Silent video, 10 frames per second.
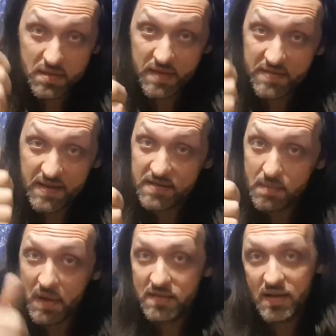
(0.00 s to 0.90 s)
This thing is
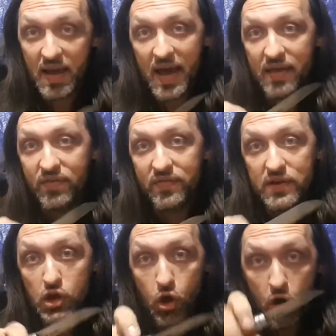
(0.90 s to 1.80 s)
amazing. I've
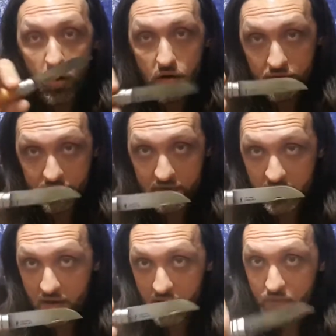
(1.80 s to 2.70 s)
even carved
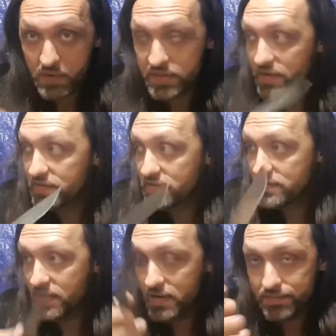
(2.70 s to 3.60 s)
with this.